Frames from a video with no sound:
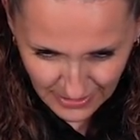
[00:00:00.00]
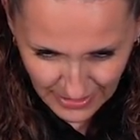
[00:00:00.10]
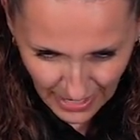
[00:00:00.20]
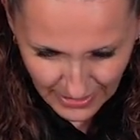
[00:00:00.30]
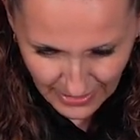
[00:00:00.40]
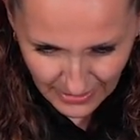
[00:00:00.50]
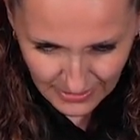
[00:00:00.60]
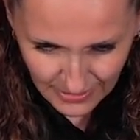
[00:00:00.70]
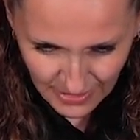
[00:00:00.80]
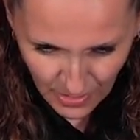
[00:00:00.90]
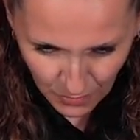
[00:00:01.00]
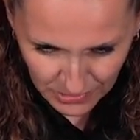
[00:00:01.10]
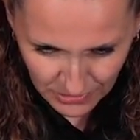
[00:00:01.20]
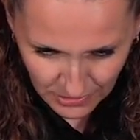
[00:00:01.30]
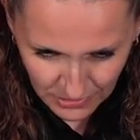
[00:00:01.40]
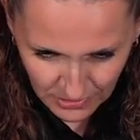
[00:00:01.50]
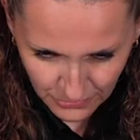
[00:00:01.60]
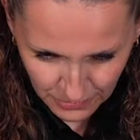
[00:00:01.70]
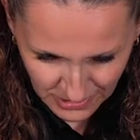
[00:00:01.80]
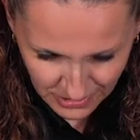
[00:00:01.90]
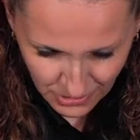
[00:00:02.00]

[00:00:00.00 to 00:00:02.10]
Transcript: Guide us and help us learn from these